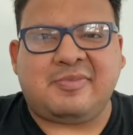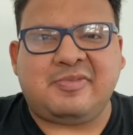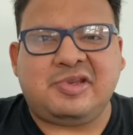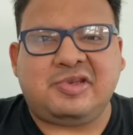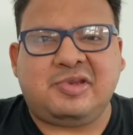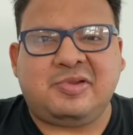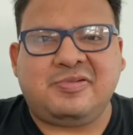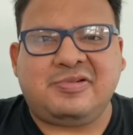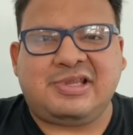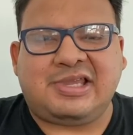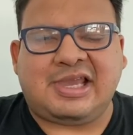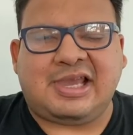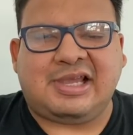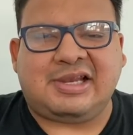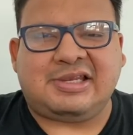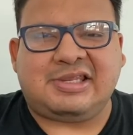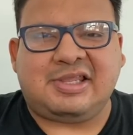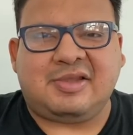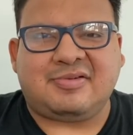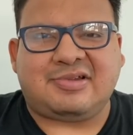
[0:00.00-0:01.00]
do
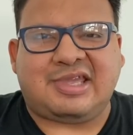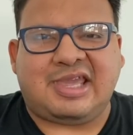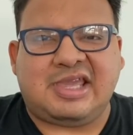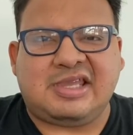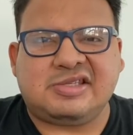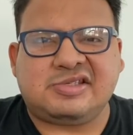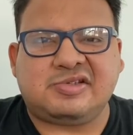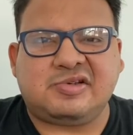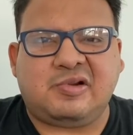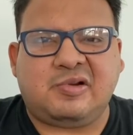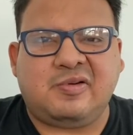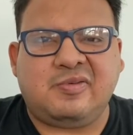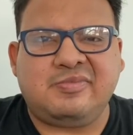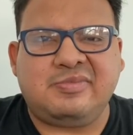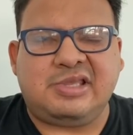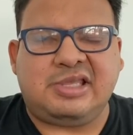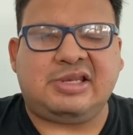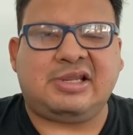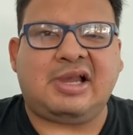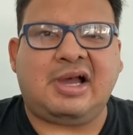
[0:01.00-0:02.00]
get the occasional
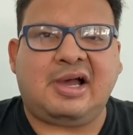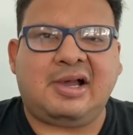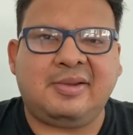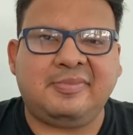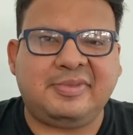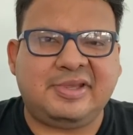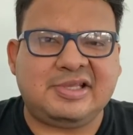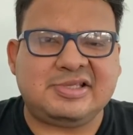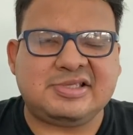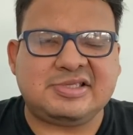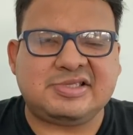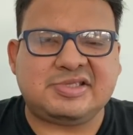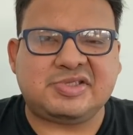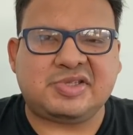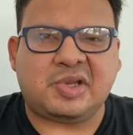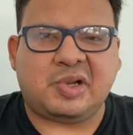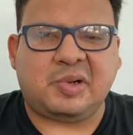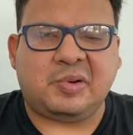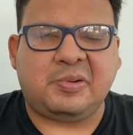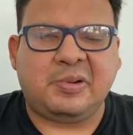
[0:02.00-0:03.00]
mean comment.
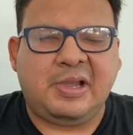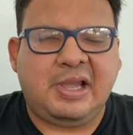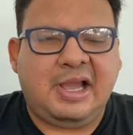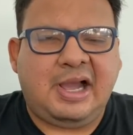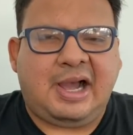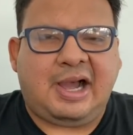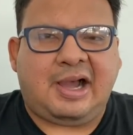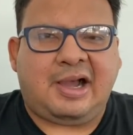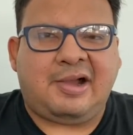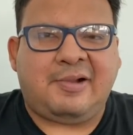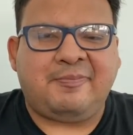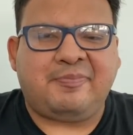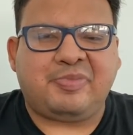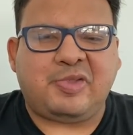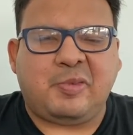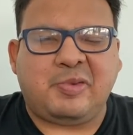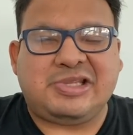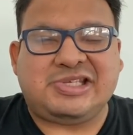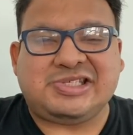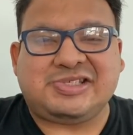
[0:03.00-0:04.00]
So
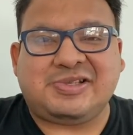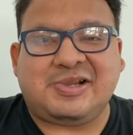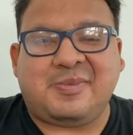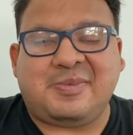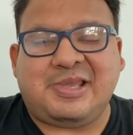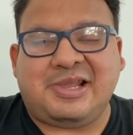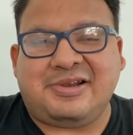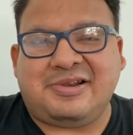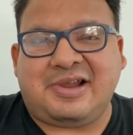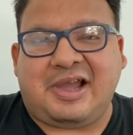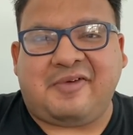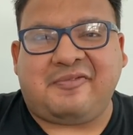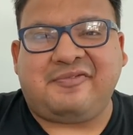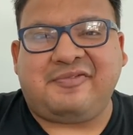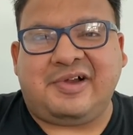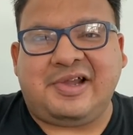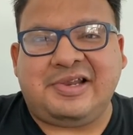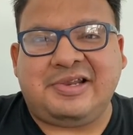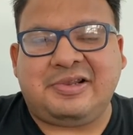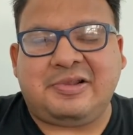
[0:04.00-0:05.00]
we just thought it'd be a
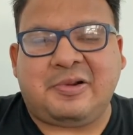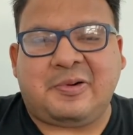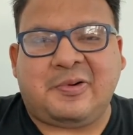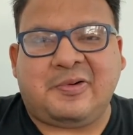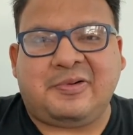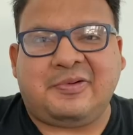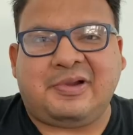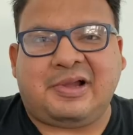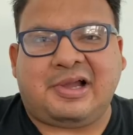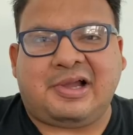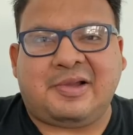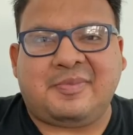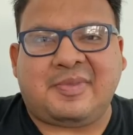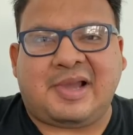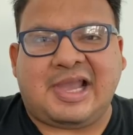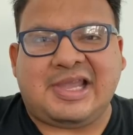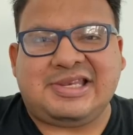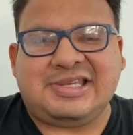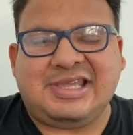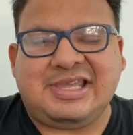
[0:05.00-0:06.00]
fun little
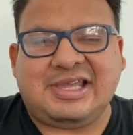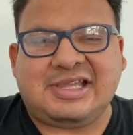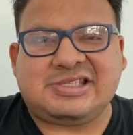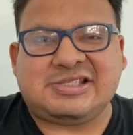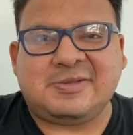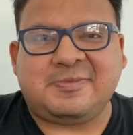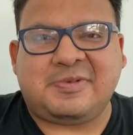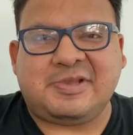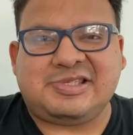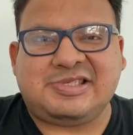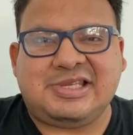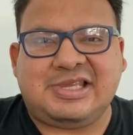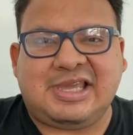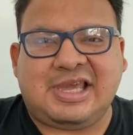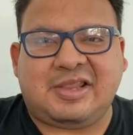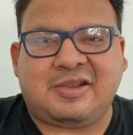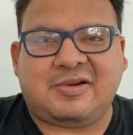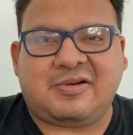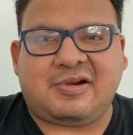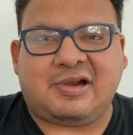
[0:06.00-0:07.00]
idea to put
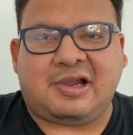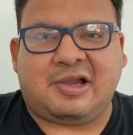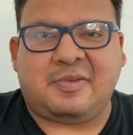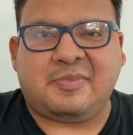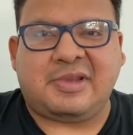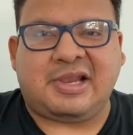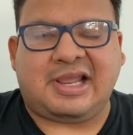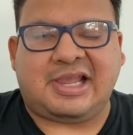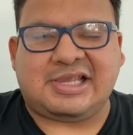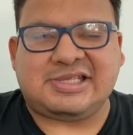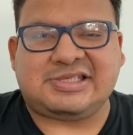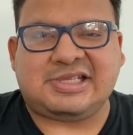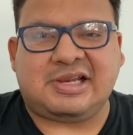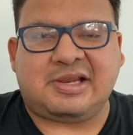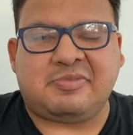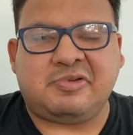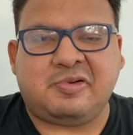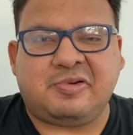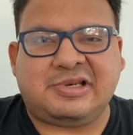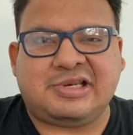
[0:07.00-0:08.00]
together. And like I said,
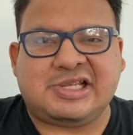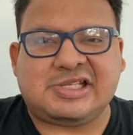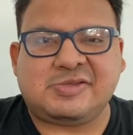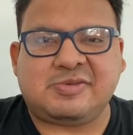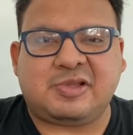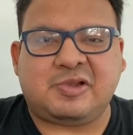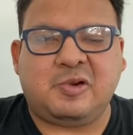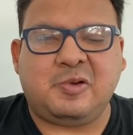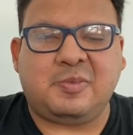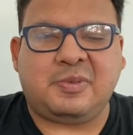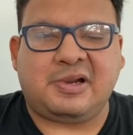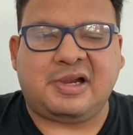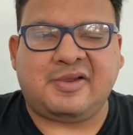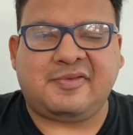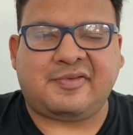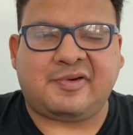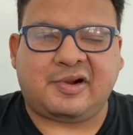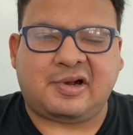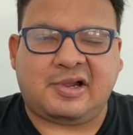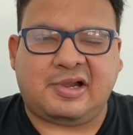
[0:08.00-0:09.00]
I'm doing this with Couponing
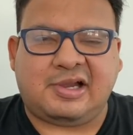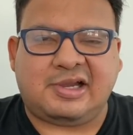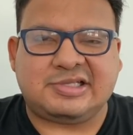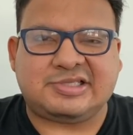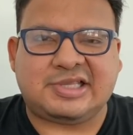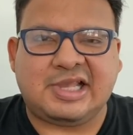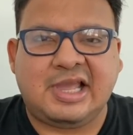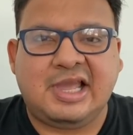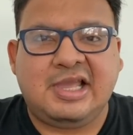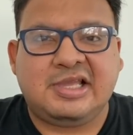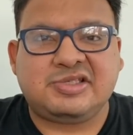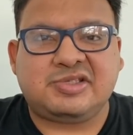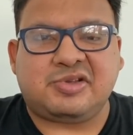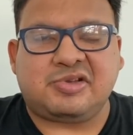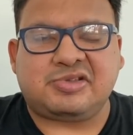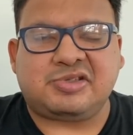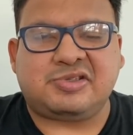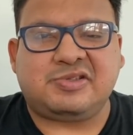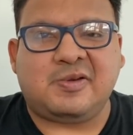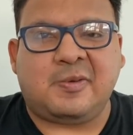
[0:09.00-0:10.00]
for a Cause.
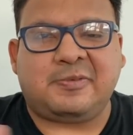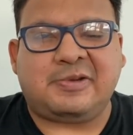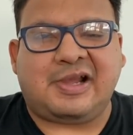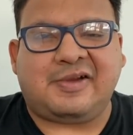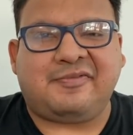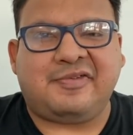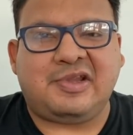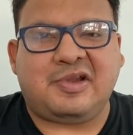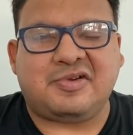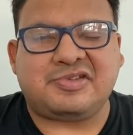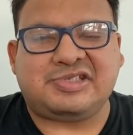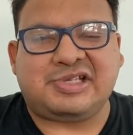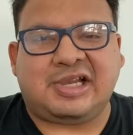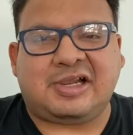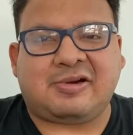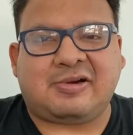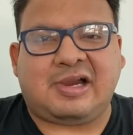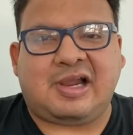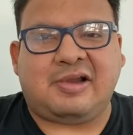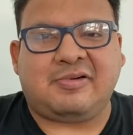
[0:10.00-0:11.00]
So definitely go
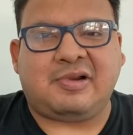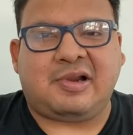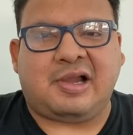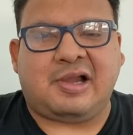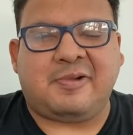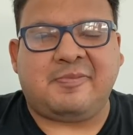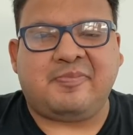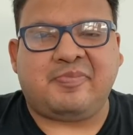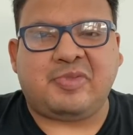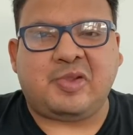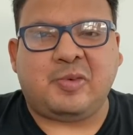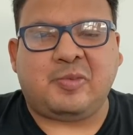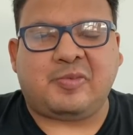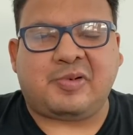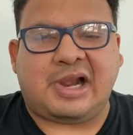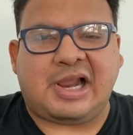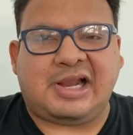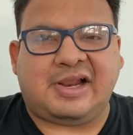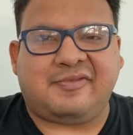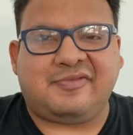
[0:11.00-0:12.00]
check her out
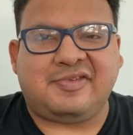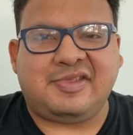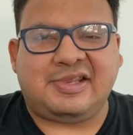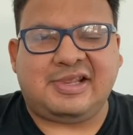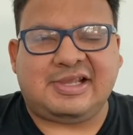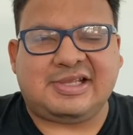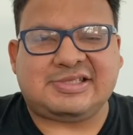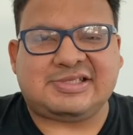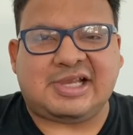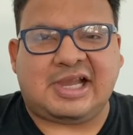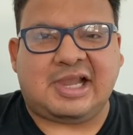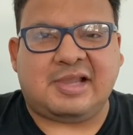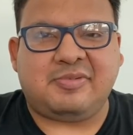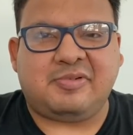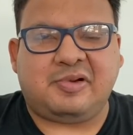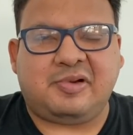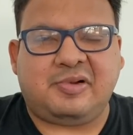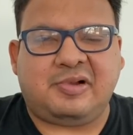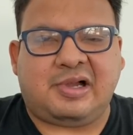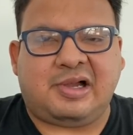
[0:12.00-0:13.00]
right after this. I
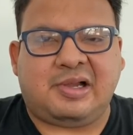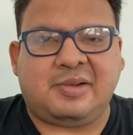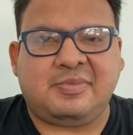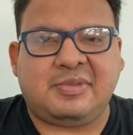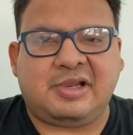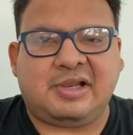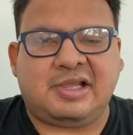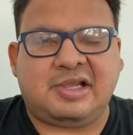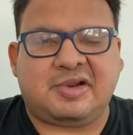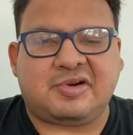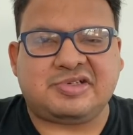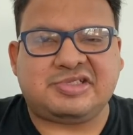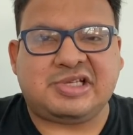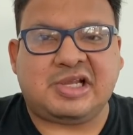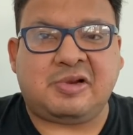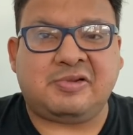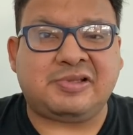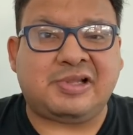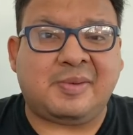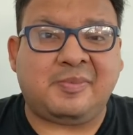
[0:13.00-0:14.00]
will link her
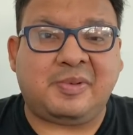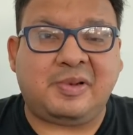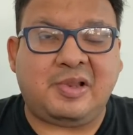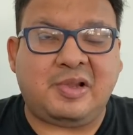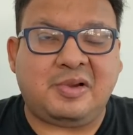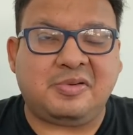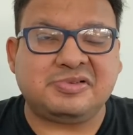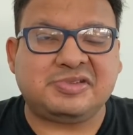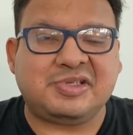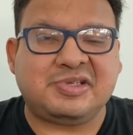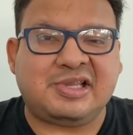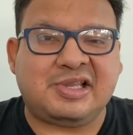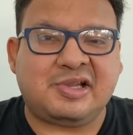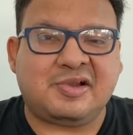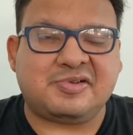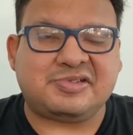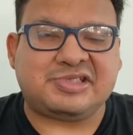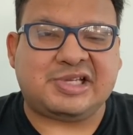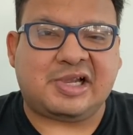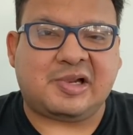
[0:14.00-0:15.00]
channel down below so you can
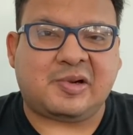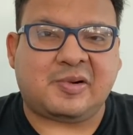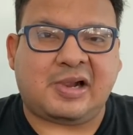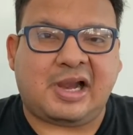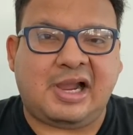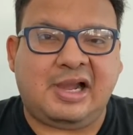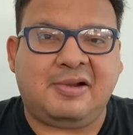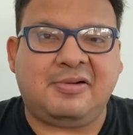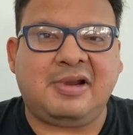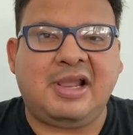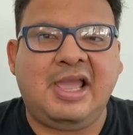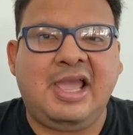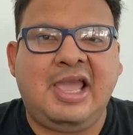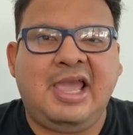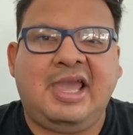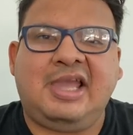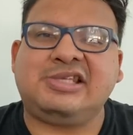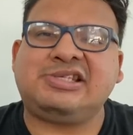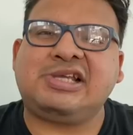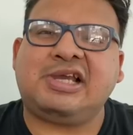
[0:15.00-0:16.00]
go check her out
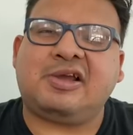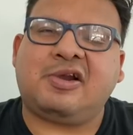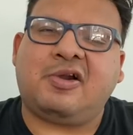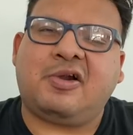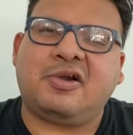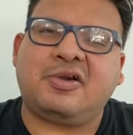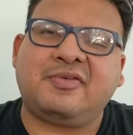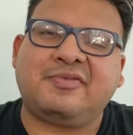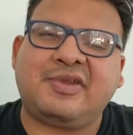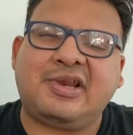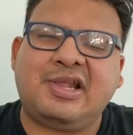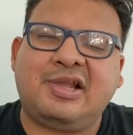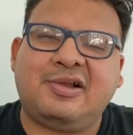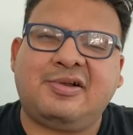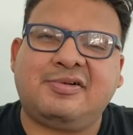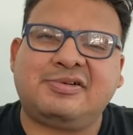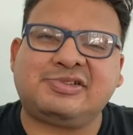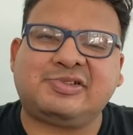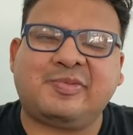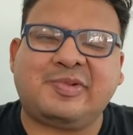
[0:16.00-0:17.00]
and check out her
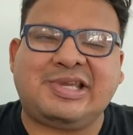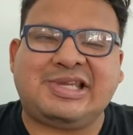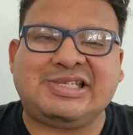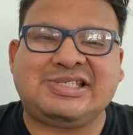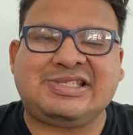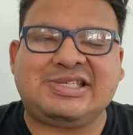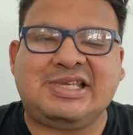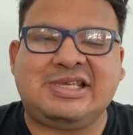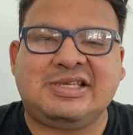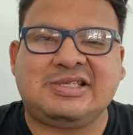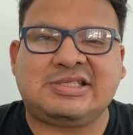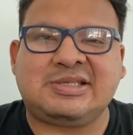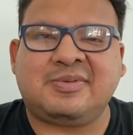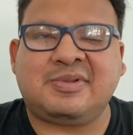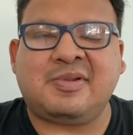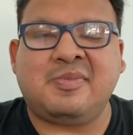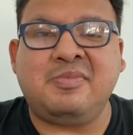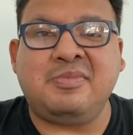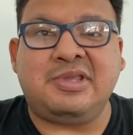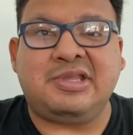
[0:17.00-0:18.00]
video so we can see some
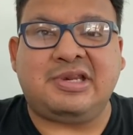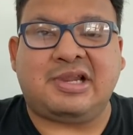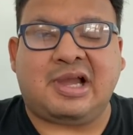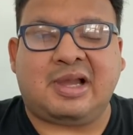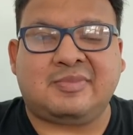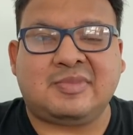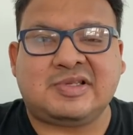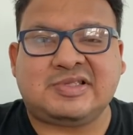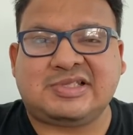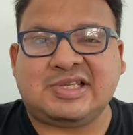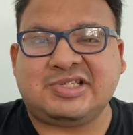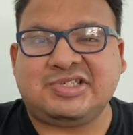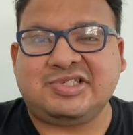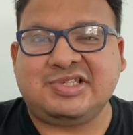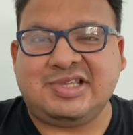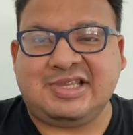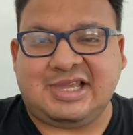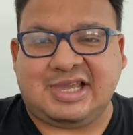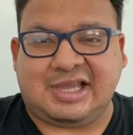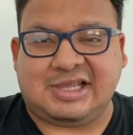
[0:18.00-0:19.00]
of the mean comments that
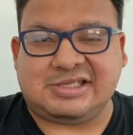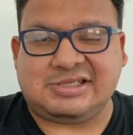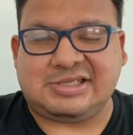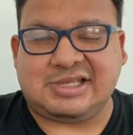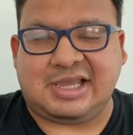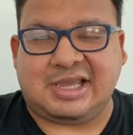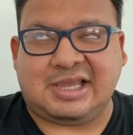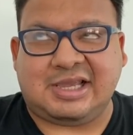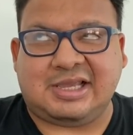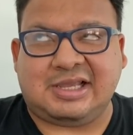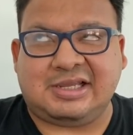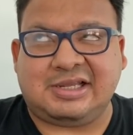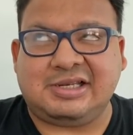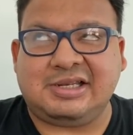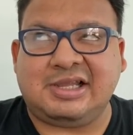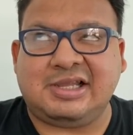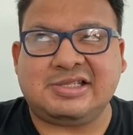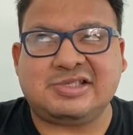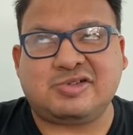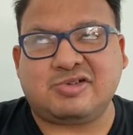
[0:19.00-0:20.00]
she gets.
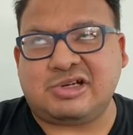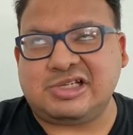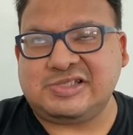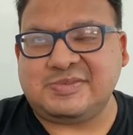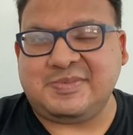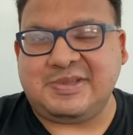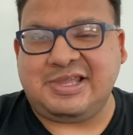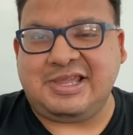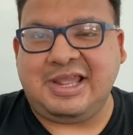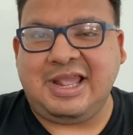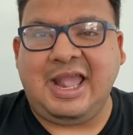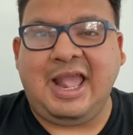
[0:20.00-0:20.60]
And trust me,